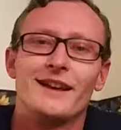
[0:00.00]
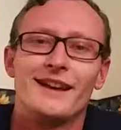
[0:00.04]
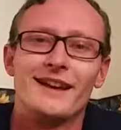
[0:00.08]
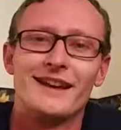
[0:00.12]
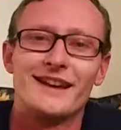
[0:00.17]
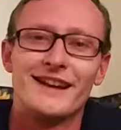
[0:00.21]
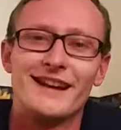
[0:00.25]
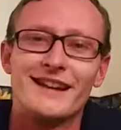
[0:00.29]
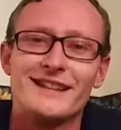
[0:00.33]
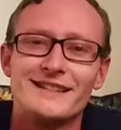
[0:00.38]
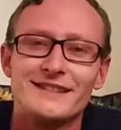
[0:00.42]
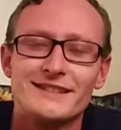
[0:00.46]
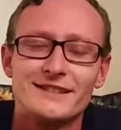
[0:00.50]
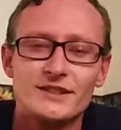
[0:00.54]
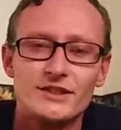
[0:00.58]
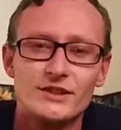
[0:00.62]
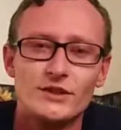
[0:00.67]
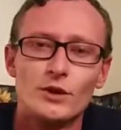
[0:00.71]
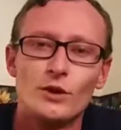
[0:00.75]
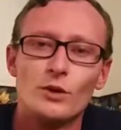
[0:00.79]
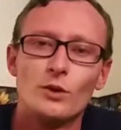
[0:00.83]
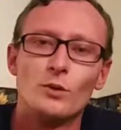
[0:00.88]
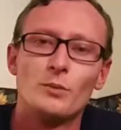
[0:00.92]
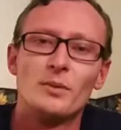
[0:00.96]
Hey guys,
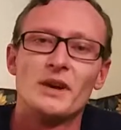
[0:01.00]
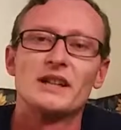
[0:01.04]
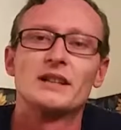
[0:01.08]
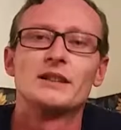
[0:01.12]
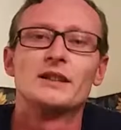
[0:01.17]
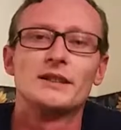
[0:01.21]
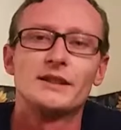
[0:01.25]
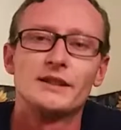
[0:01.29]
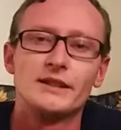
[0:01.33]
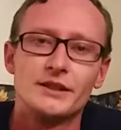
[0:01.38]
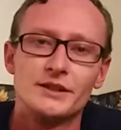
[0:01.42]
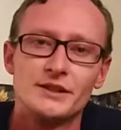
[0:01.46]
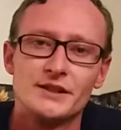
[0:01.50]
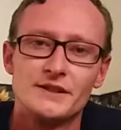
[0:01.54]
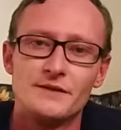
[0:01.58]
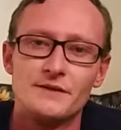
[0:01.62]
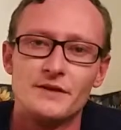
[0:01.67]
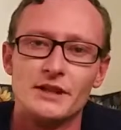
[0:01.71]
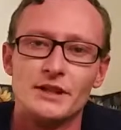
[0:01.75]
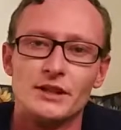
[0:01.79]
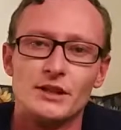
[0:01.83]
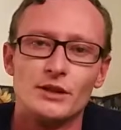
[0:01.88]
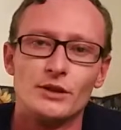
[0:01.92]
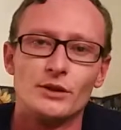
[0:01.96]
so by clicking on this
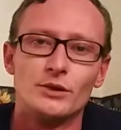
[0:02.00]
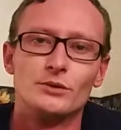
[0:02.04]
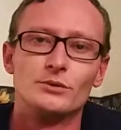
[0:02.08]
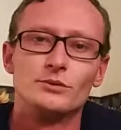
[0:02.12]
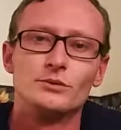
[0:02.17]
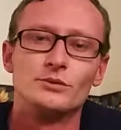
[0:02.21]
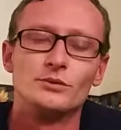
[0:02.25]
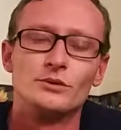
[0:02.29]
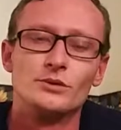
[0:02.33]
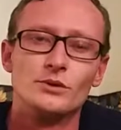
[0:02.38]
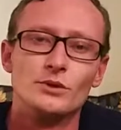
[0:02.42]
video,